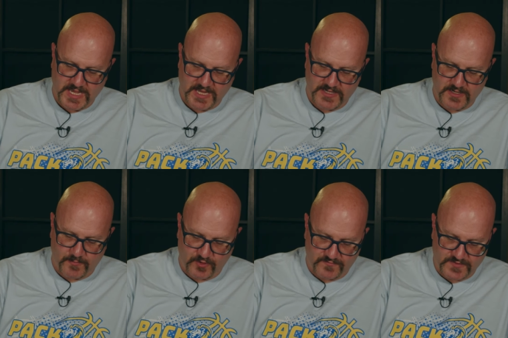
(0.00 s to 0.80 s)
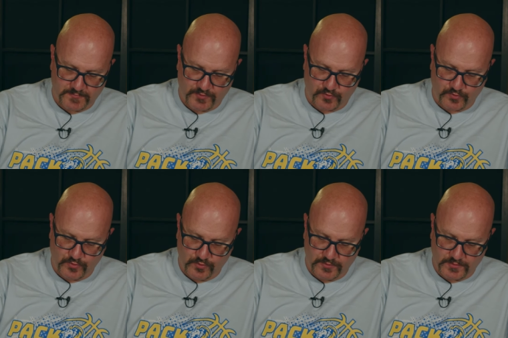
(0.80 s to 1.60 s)
Any number of simple
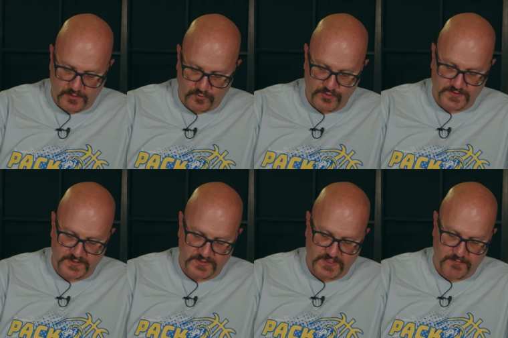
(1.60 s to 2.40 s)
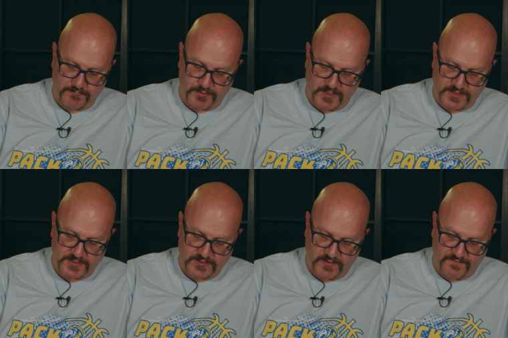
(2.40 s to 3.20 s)
rule, ruses can
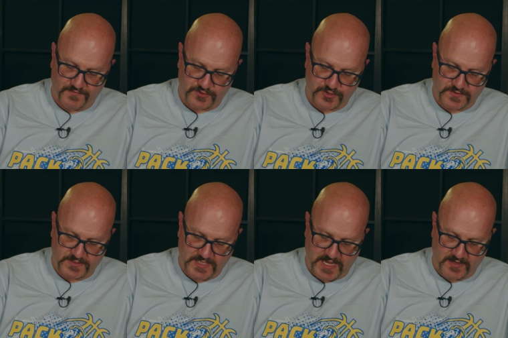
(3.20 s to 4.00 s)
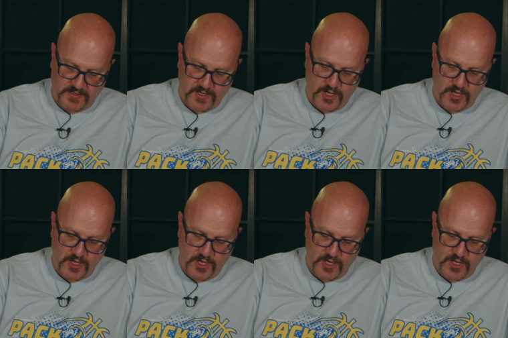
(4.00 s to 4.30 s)
blunt a filcher's attack.